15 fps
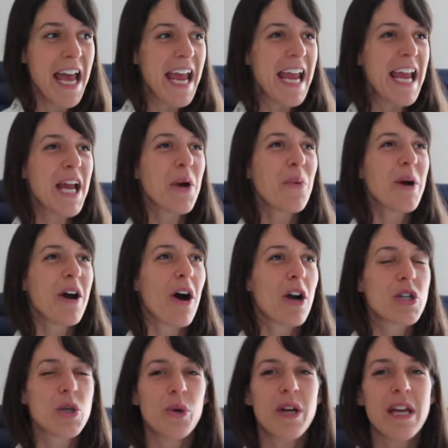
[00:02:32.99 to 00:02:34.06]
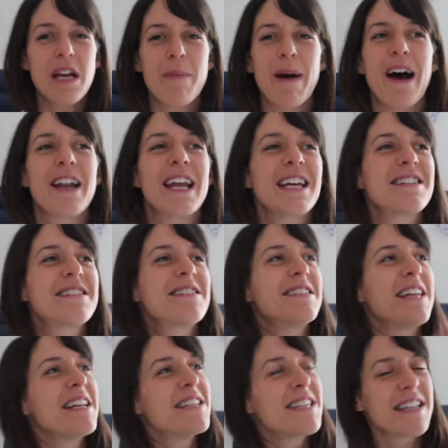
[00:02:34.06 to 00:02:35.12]
Here we are talking about
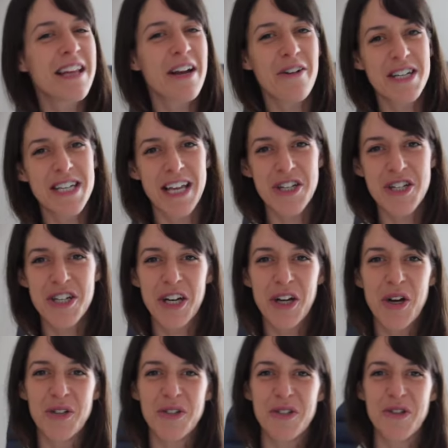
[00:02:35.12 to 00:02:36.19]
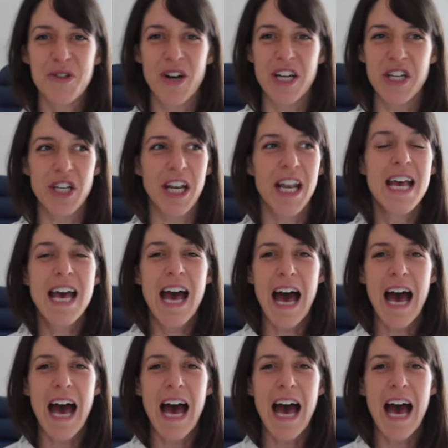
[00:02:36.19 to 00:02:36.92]
extending their attention and concentration,